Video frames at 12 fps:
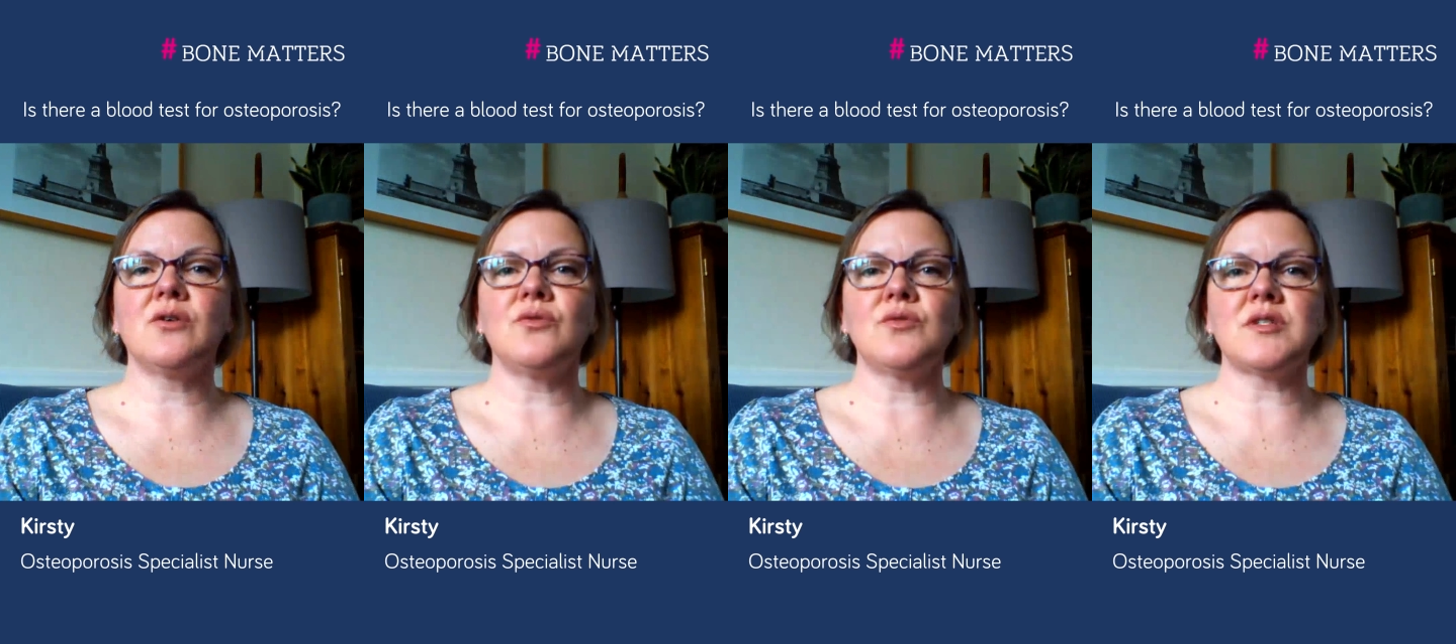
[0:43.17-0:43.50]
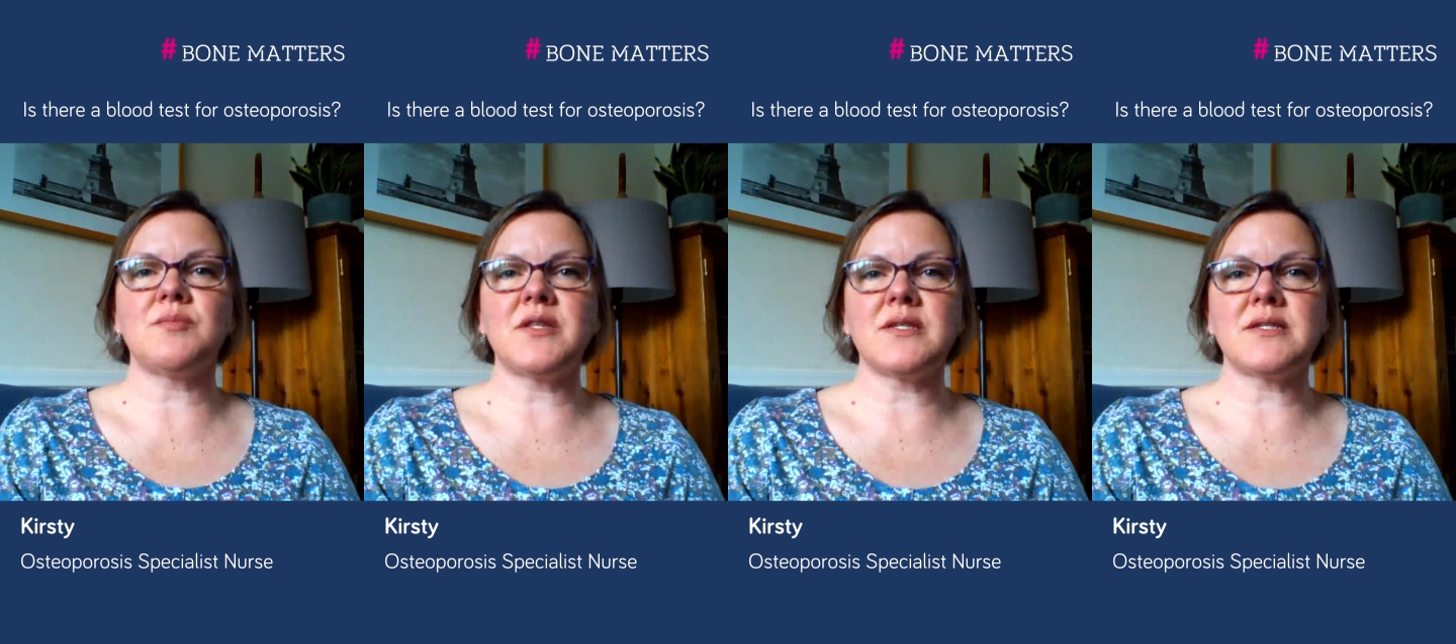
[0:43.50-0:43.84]

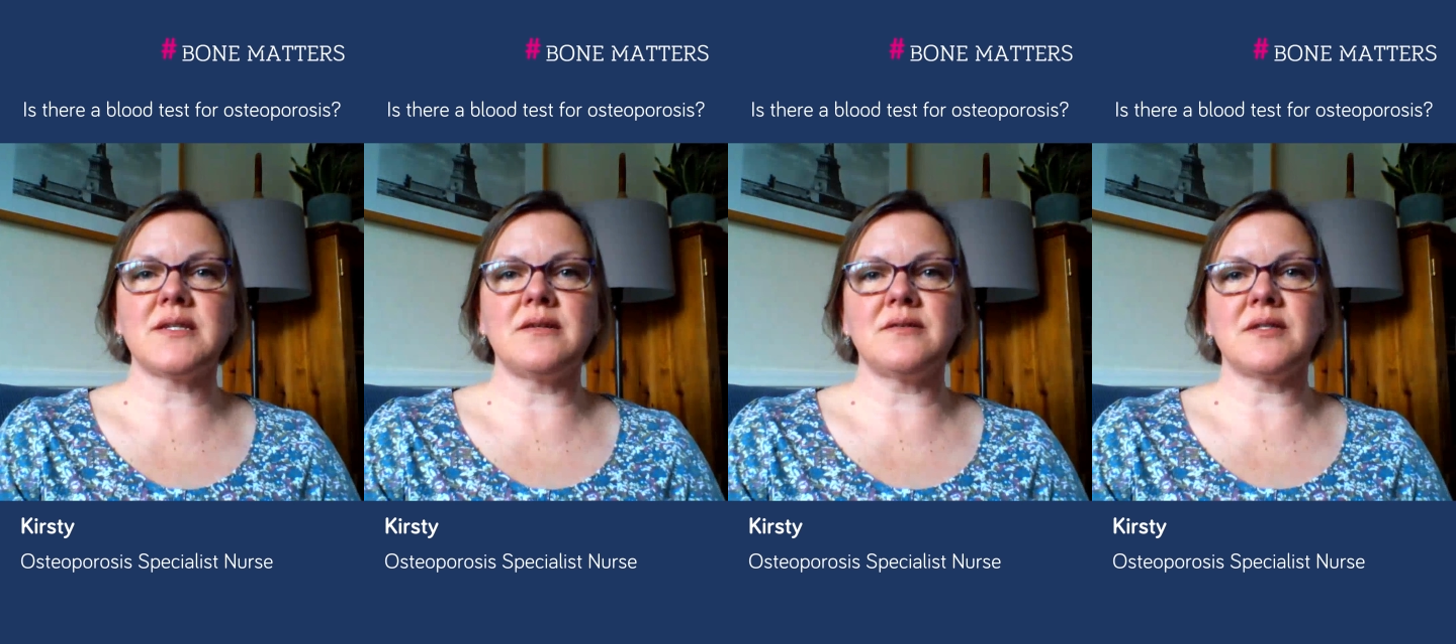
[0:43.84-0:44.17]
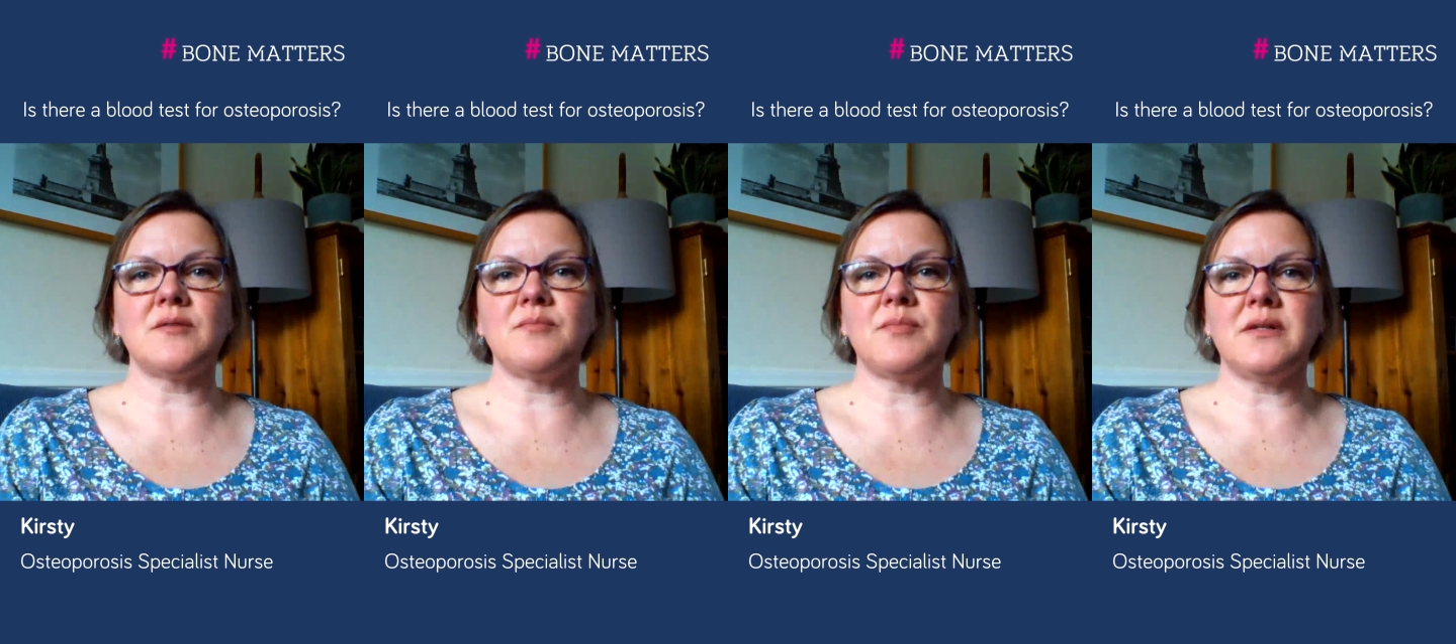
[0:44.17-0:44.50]
caused by the
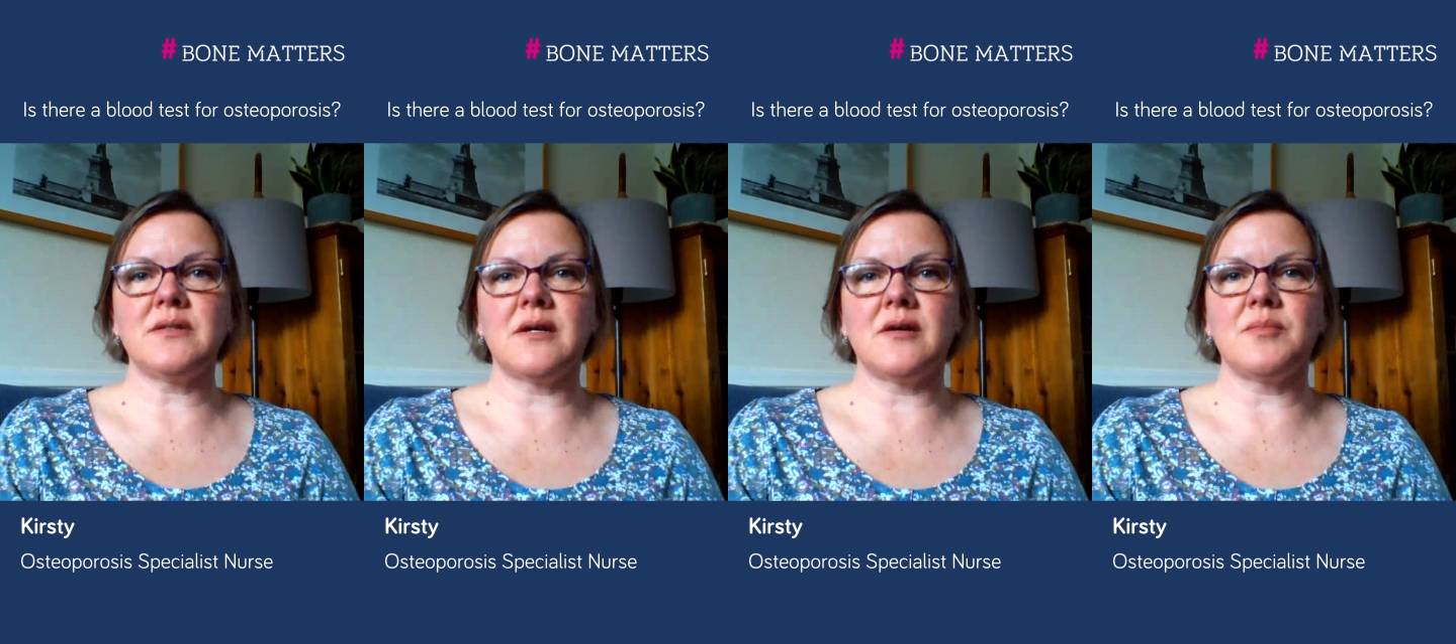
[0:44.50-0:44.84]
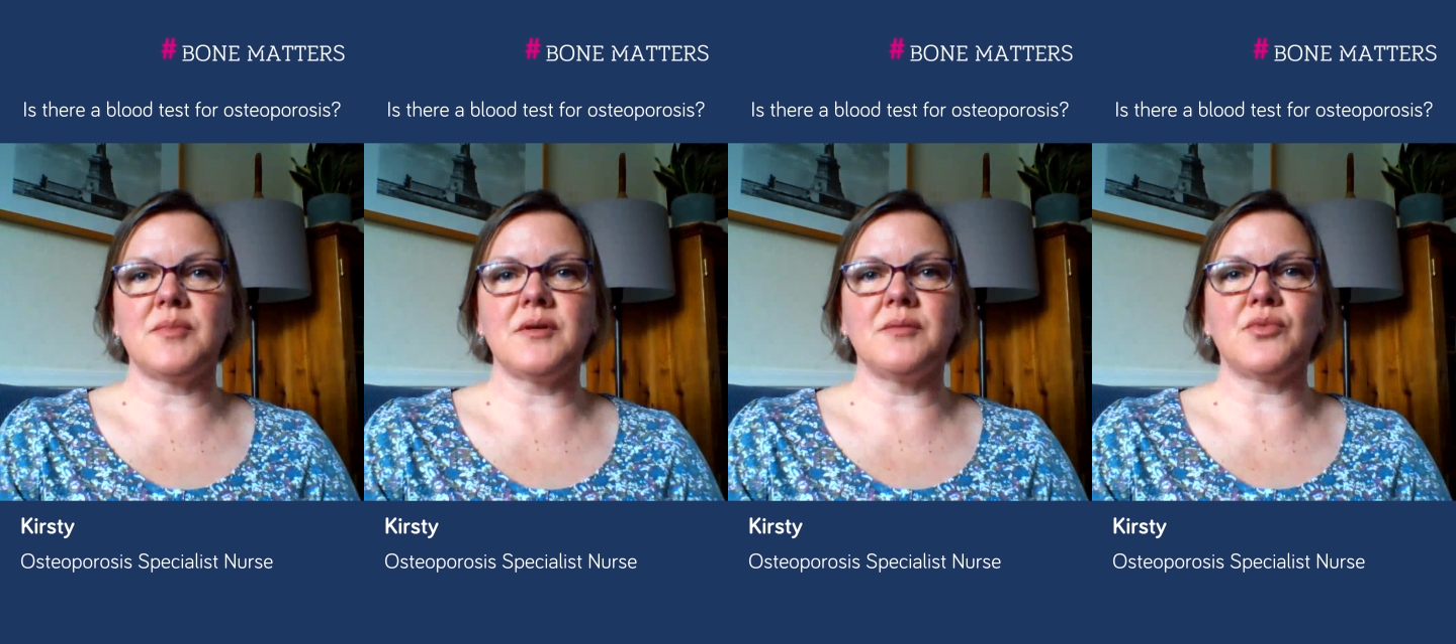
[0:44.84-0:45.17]
cells that build
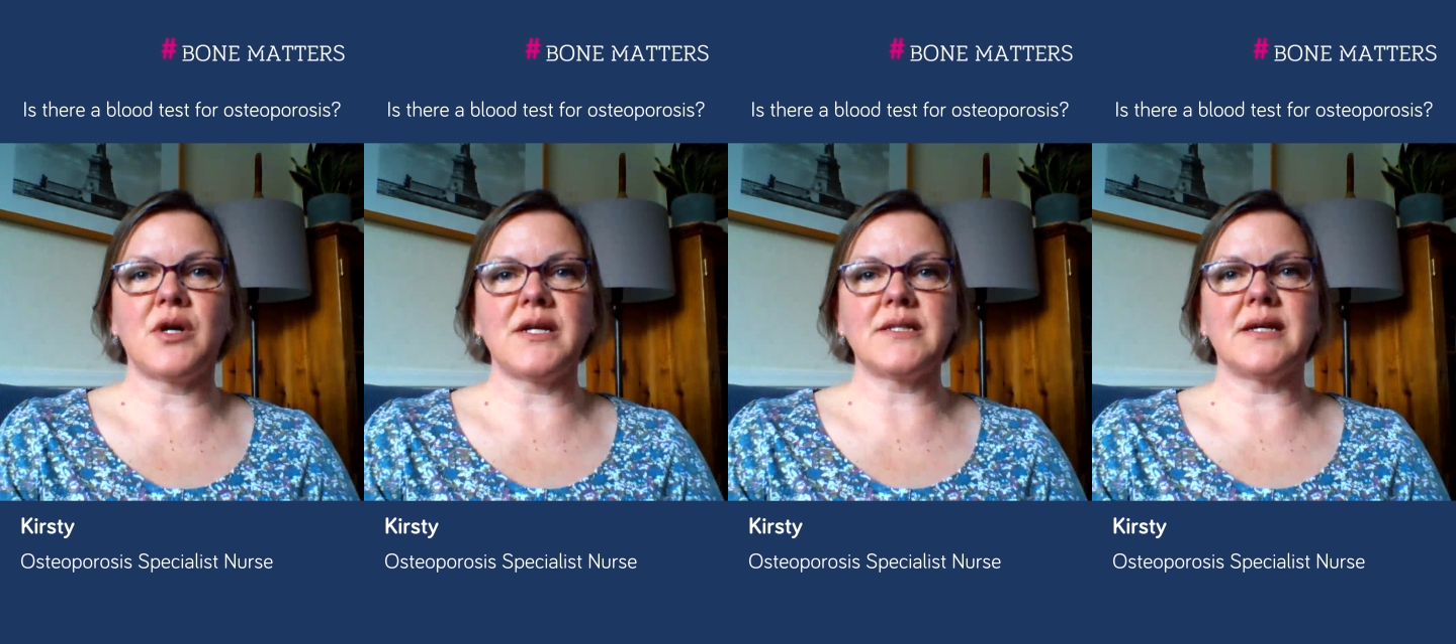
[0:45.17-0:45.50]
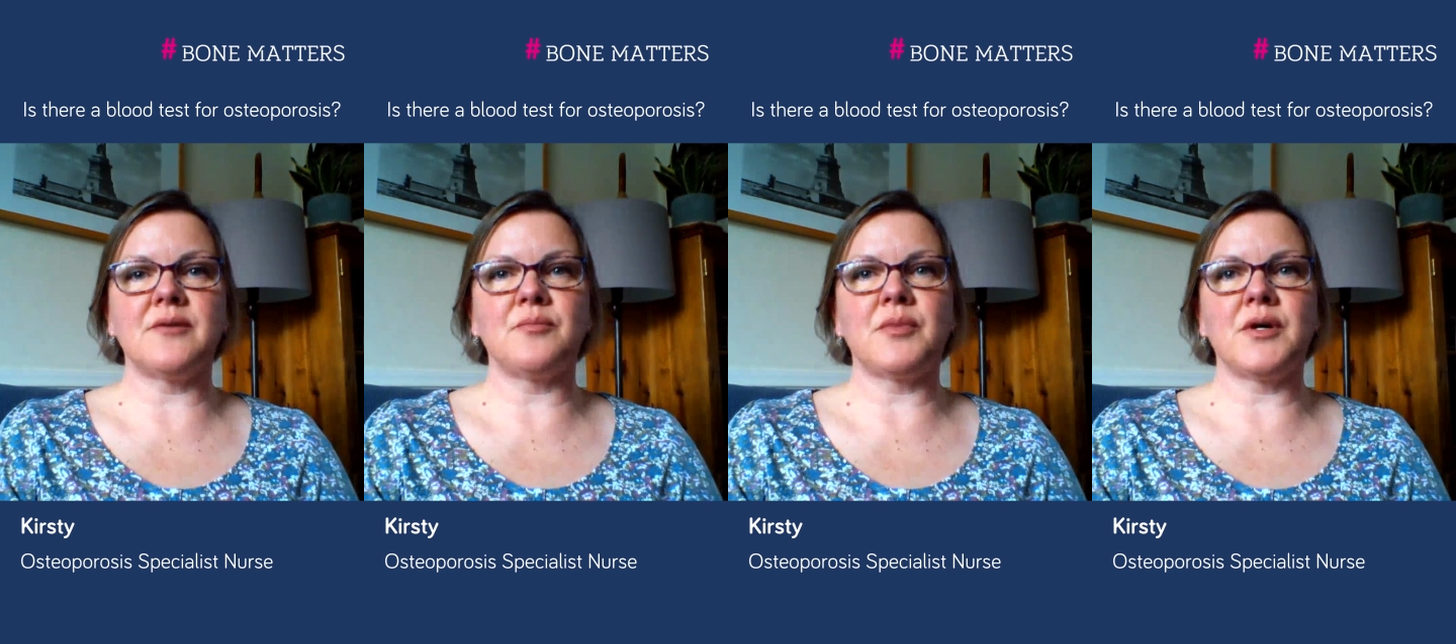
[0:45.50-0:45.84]
up and break
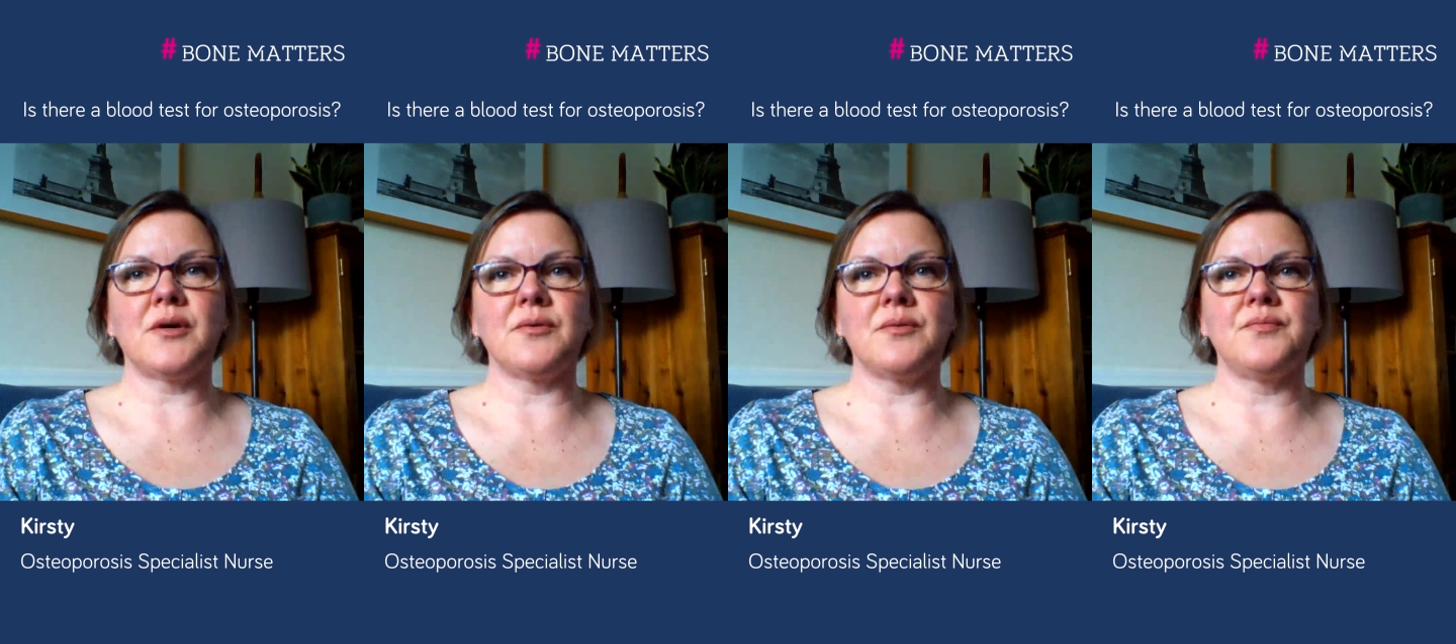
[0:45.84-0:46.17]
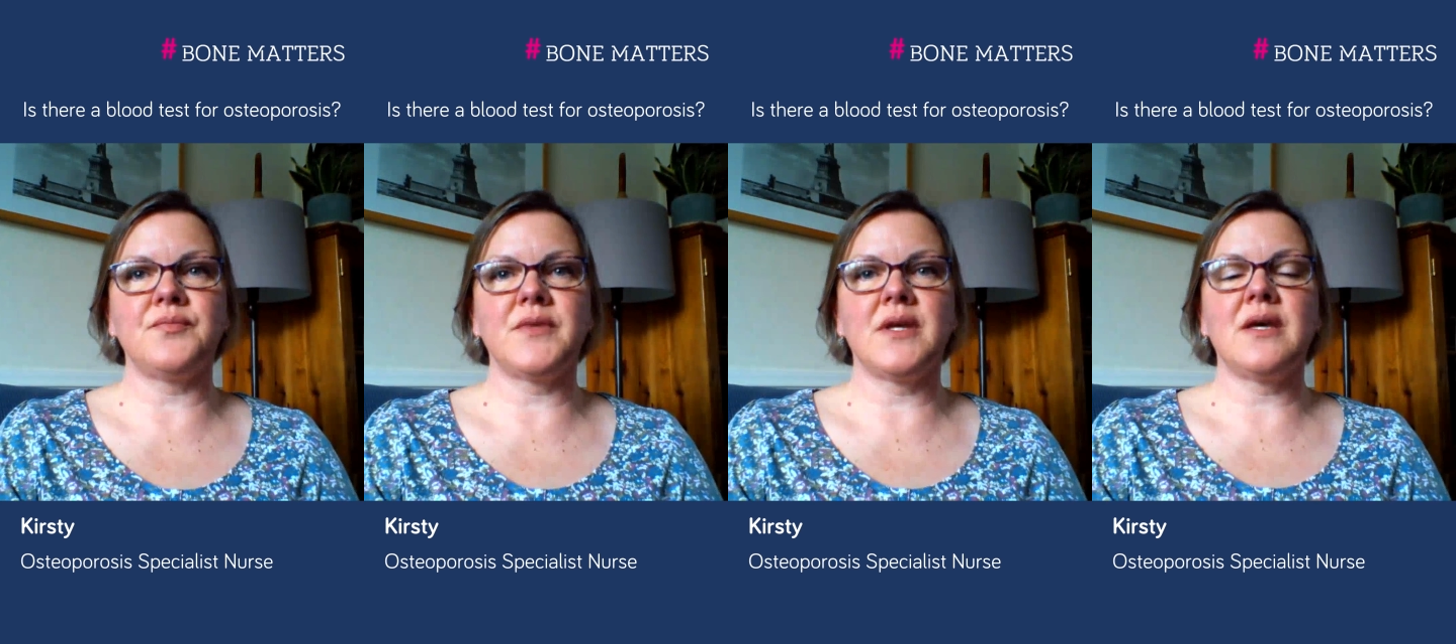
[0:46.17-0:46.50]
down bone.
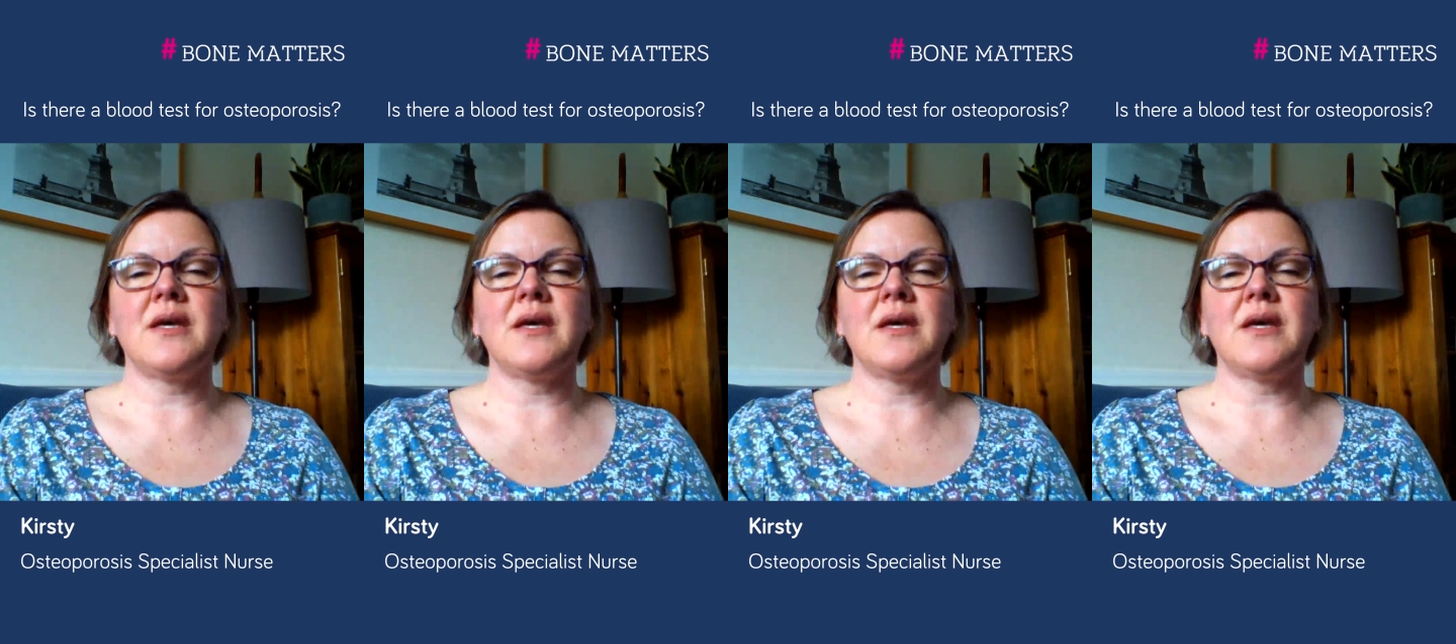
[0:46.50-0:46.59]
